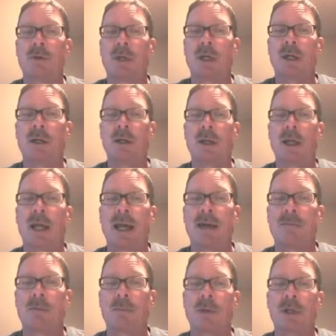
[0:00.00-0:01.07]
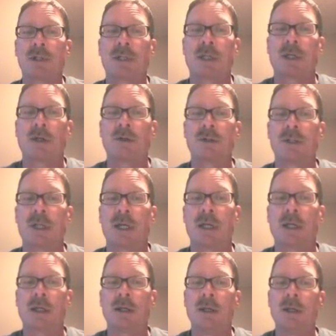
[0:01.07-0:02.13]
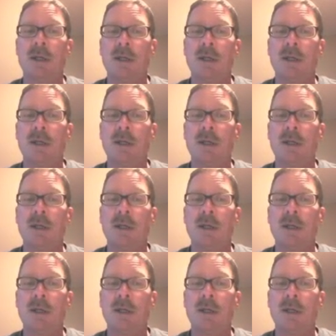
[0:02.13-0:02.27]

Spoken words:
can have a basic understanding,